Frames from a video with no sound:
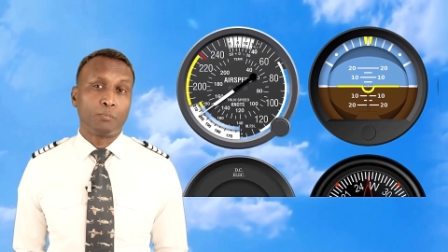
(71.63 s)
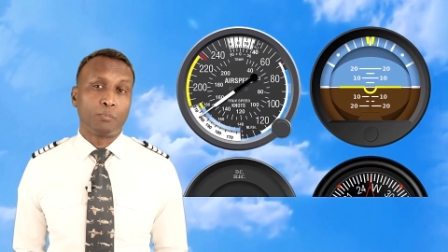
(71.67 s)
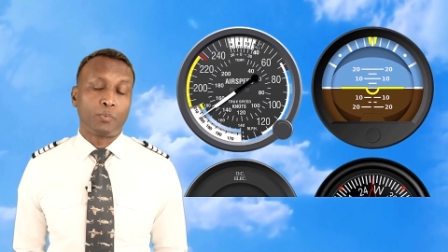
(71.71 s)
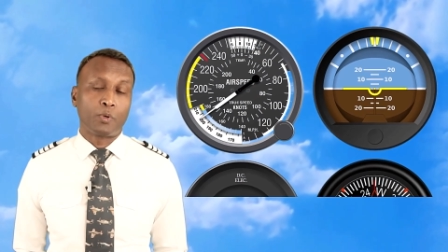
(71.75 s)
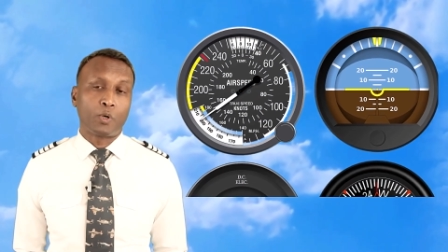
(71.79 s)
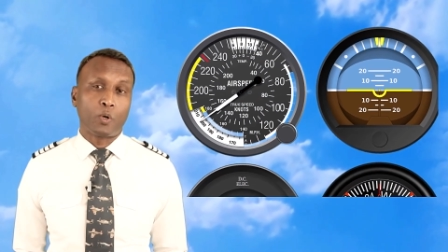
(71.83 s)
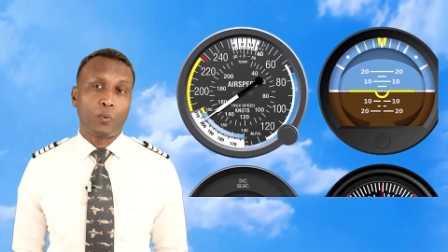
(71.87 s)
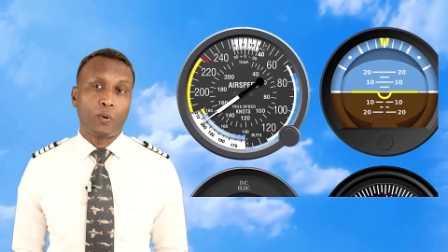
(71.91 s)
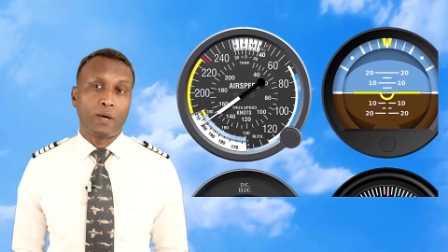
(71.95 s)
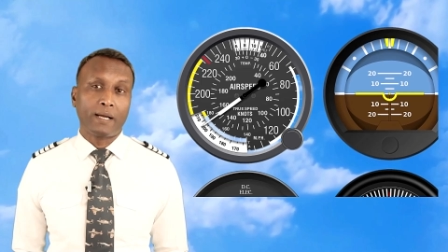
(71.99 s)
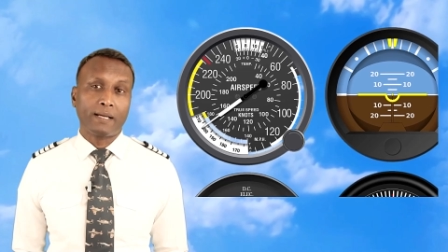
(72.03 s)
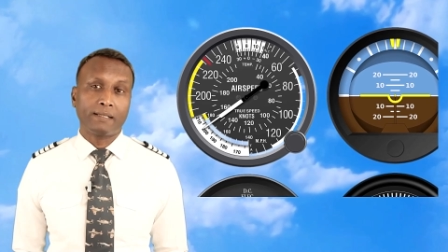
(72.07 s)

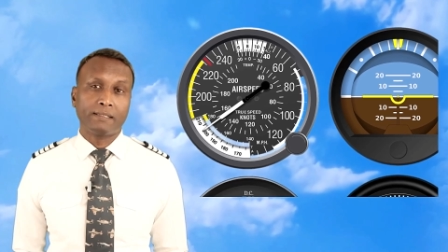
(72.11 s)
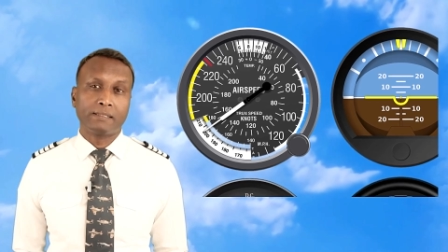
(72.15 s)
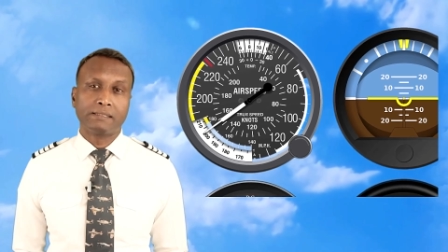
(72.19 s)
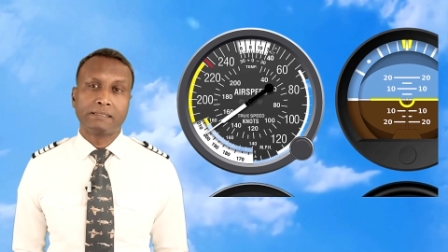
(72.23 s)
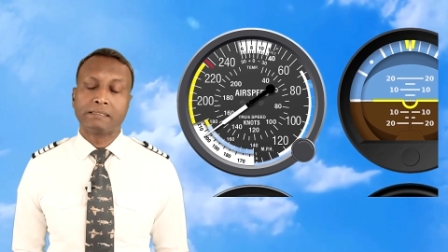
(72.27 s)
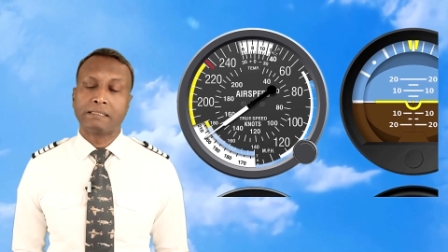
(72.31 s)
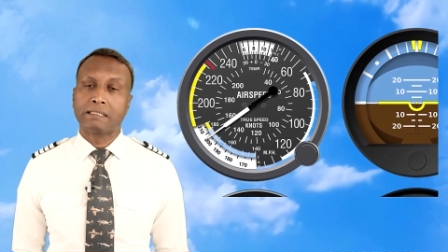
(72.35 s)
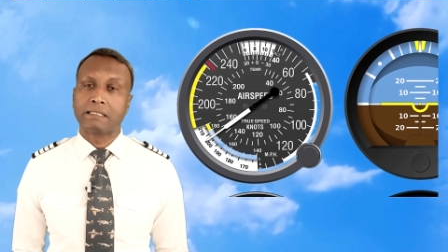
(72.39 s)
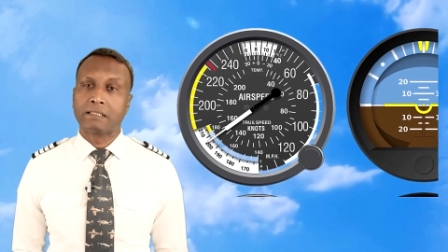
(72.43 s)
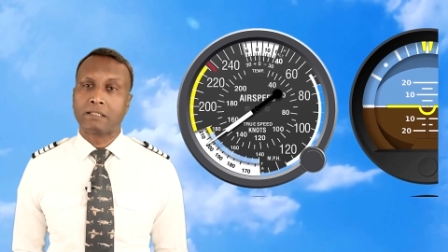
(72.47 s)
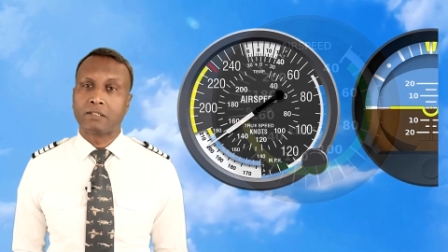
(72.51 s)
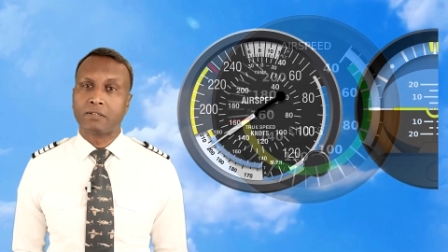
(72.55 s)

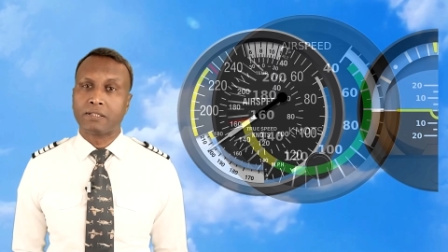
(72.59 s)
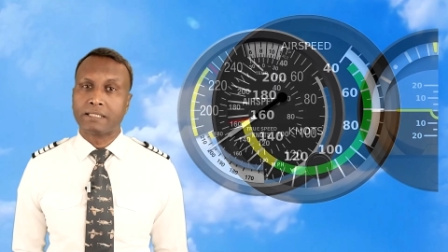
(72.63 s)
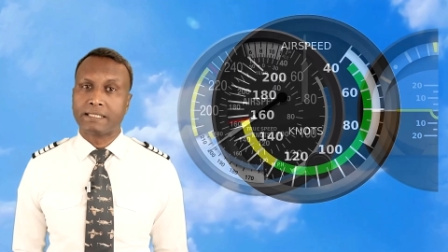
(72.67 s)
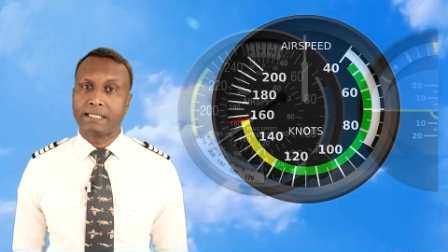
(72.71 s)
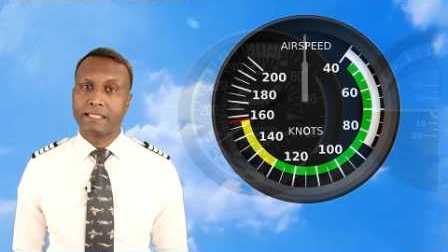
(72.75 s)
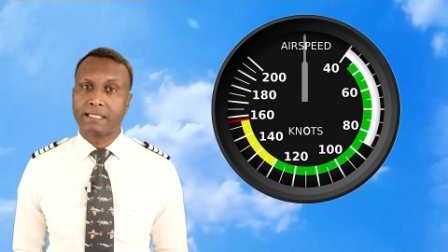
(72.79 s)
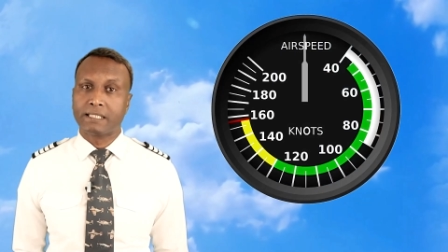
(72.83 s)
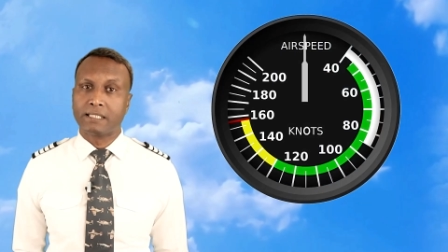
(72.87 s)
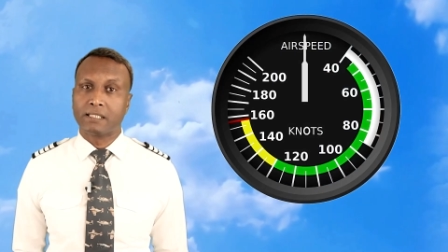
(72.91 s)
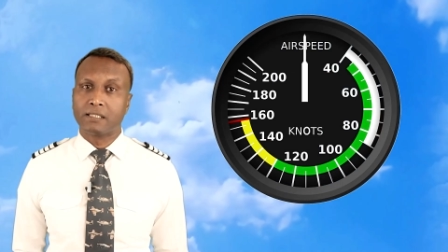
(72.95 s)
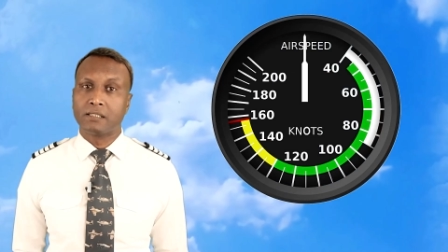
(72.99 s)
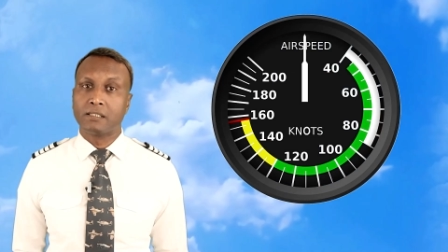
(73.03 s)
provides
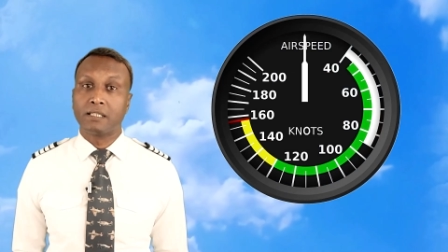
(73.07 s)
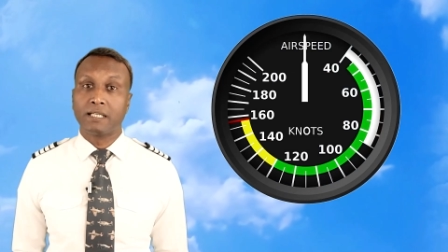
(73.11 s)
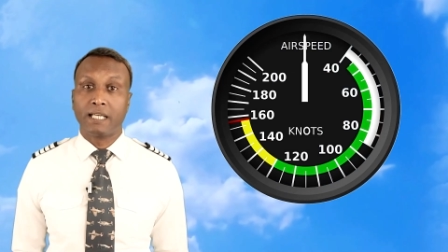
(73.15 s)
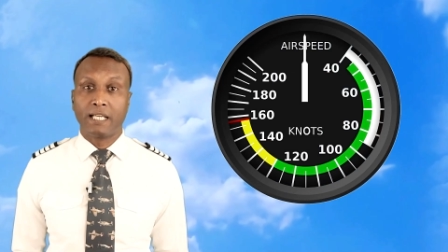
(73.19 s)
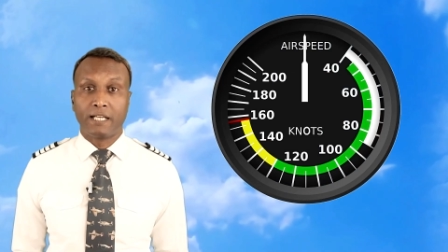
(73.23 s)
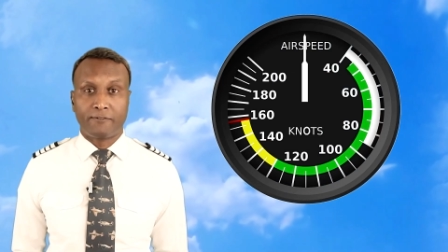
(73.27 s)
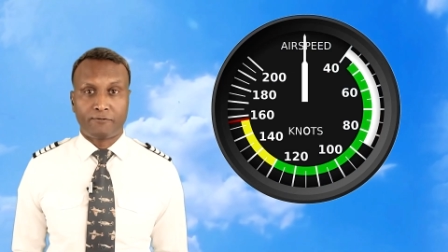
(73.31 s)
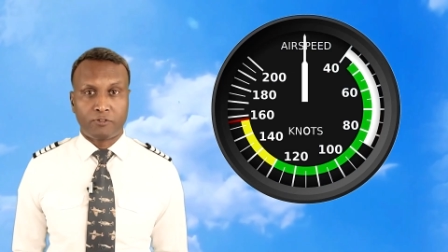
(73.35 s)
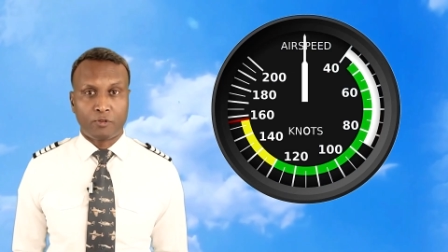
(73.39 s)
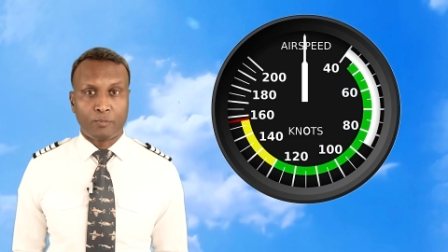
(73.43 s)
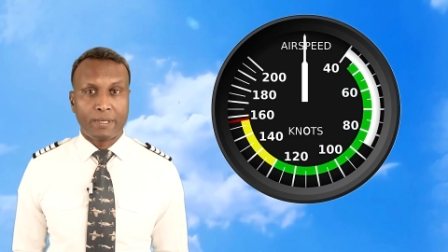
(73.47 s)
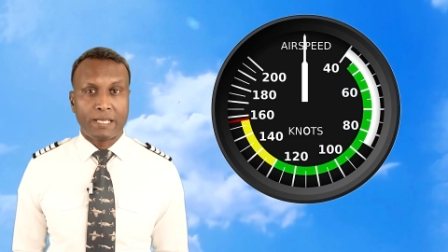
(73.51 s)
critical
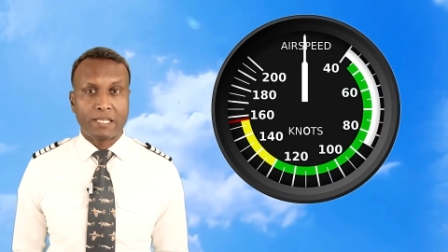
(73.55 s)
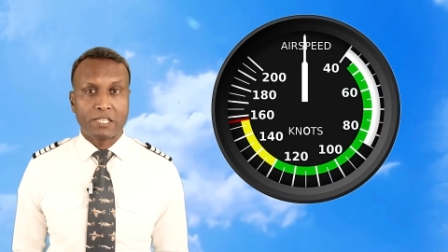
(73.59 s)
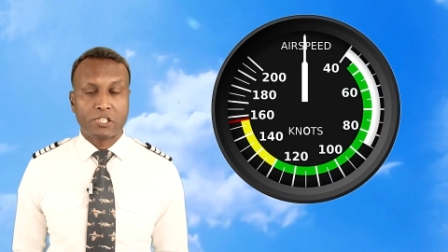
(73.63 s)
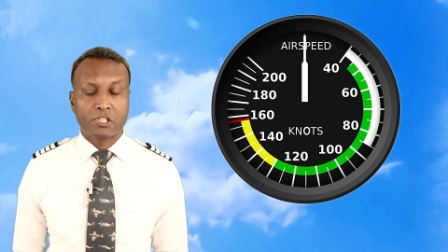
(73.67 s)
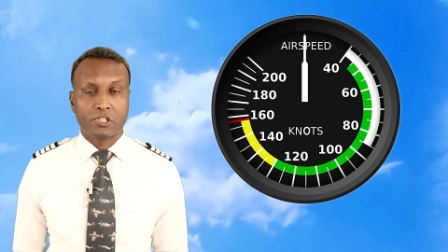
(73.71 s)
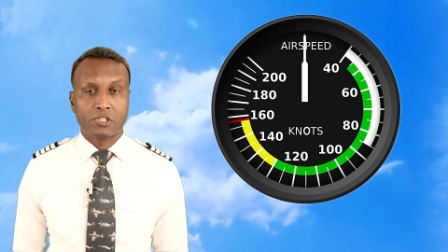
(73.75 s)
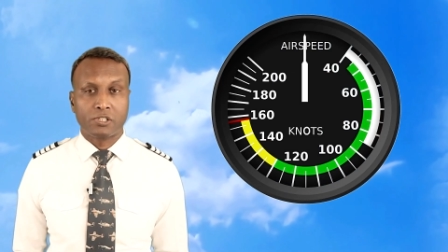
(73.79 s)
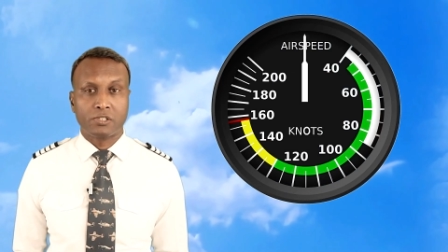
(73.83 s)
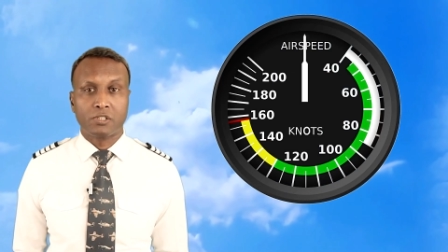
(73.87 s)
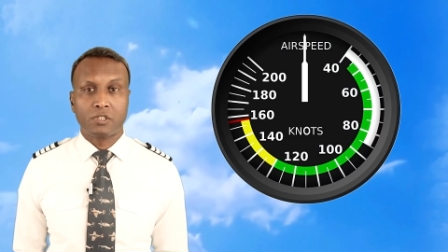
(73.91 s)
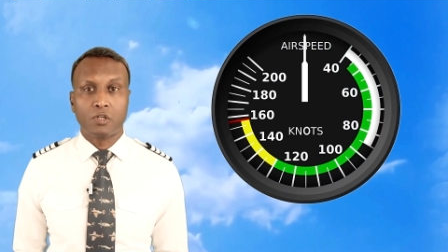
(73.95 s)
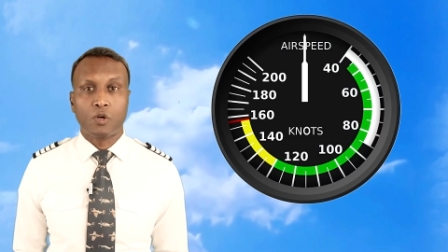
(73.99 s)

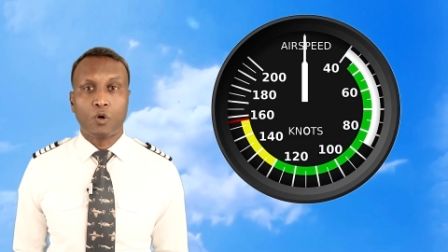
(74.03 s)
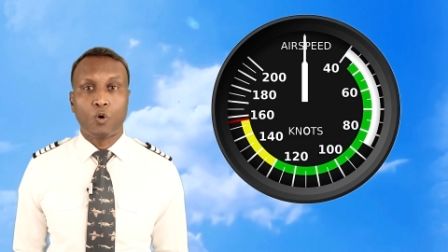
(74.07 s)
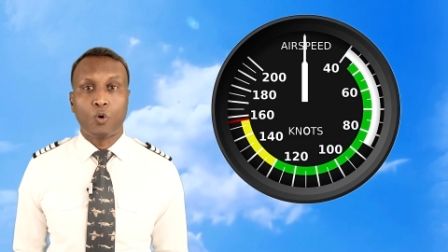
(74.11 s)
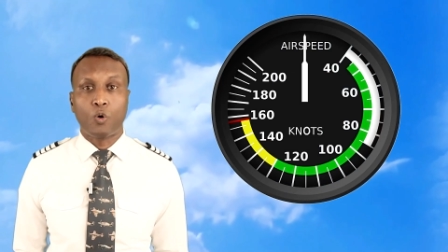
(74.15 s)
information